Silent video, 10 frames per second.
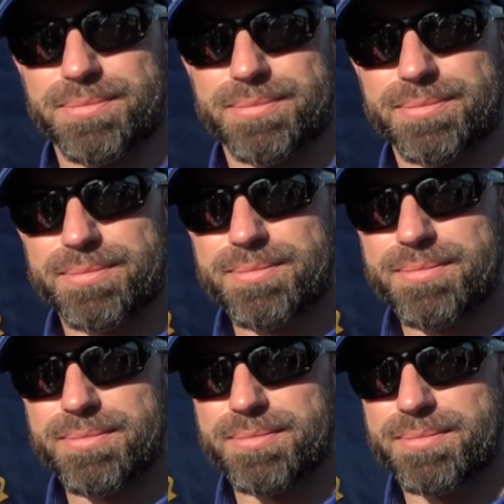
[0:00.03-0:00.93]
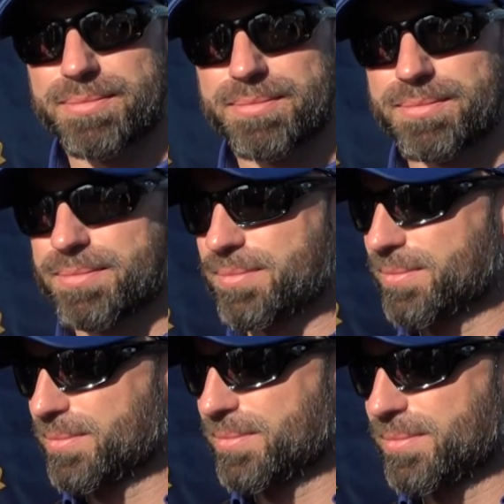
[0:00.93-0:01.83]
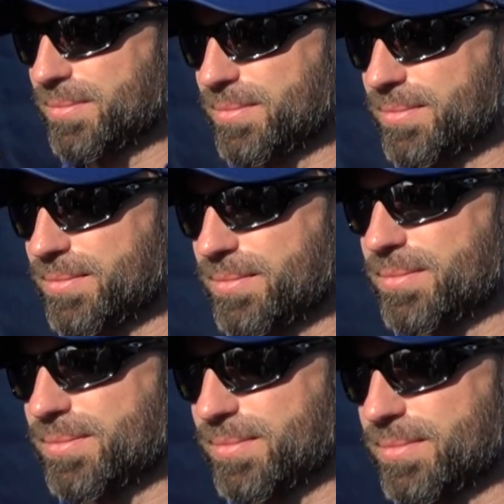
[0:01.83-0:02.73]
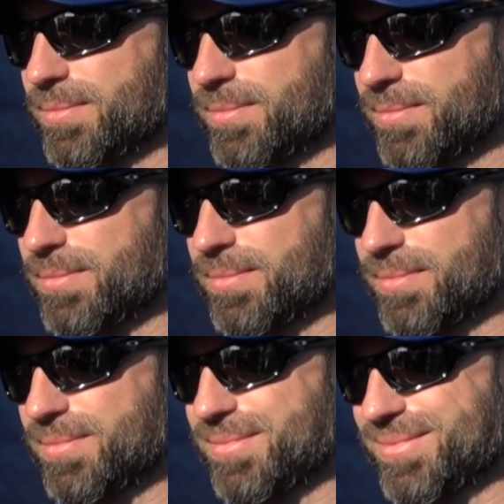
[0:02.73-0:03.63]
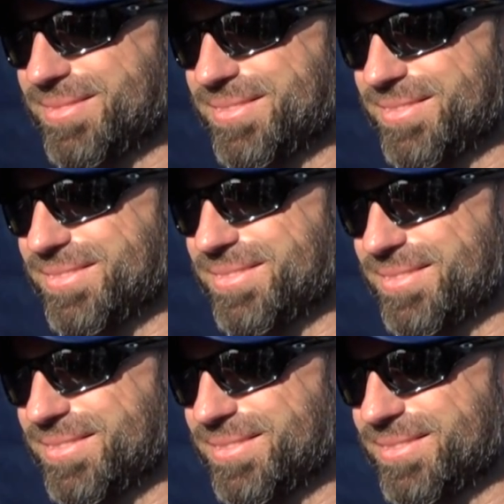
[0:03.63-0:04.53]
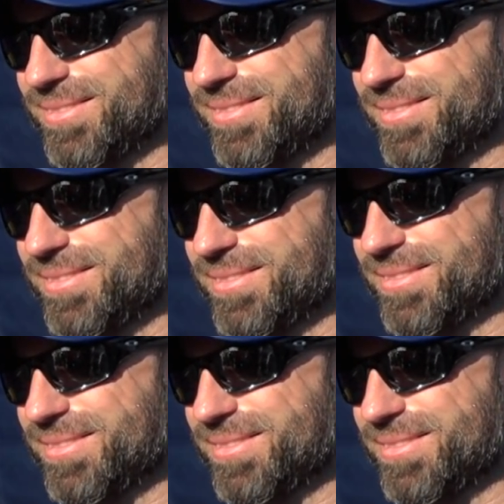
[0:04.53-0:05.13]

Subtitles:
[no speech]